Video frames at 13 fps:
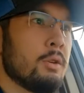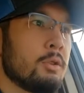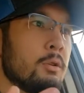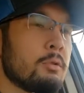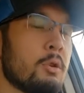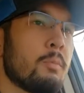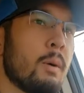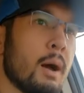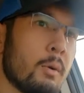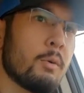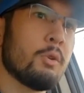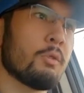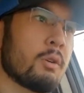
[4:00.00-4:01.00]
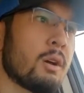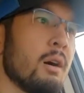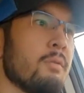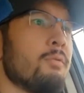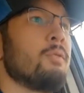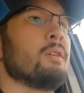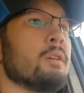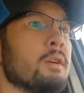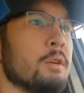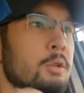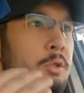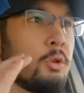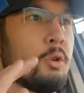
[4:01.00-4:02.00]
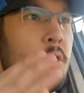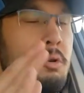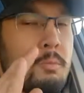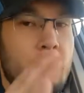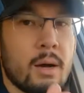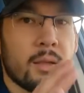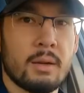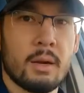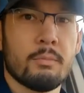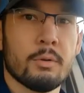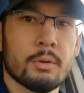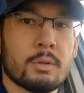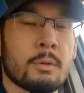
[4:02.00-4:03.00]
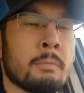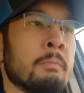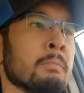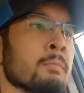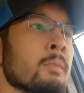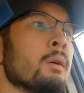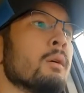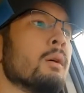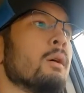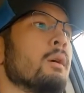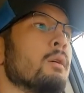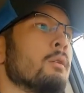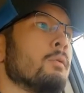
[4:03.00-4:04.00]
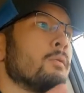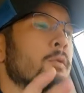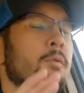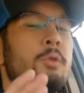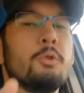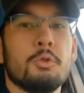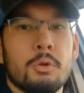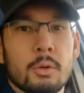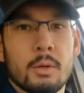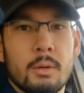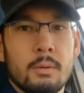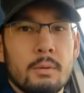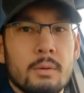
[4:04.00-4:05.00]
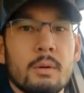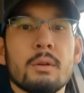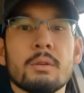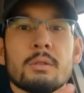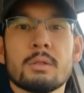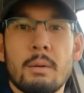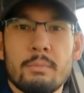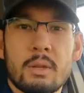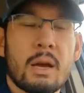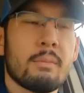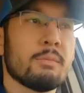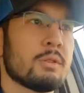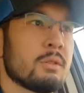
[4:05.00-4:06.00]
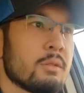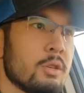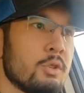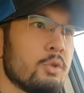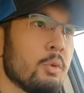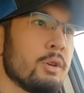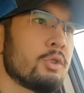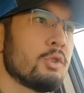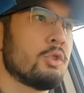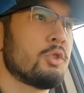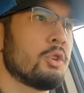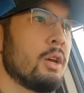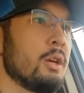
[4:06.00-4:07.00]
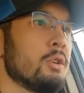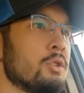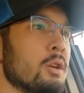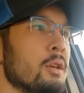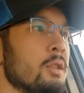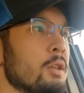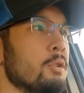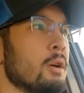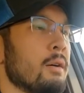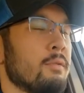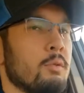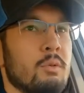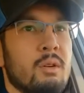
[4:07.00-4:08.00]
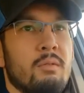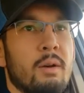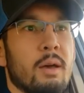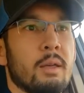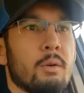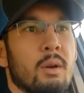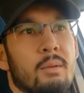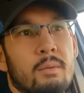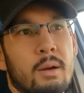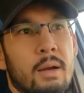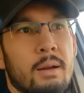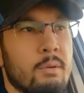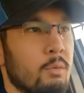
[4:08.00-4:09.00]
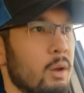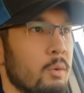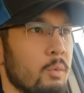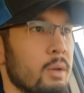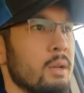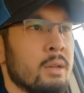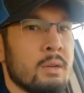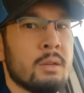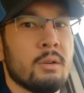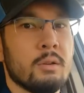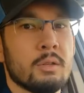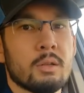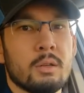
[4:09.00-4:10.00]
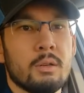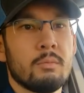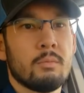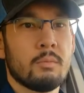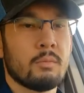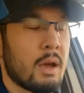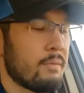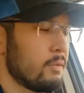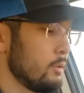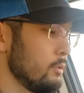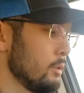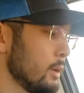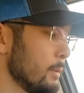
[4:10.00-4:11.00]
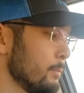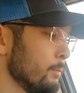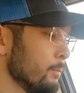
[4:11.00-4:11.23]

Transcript: You don't go by what your gut feeling is. You go by the numbers. Usually, sometimes the situations change, and then you have to reevaluate, right? And we continuously have to do that.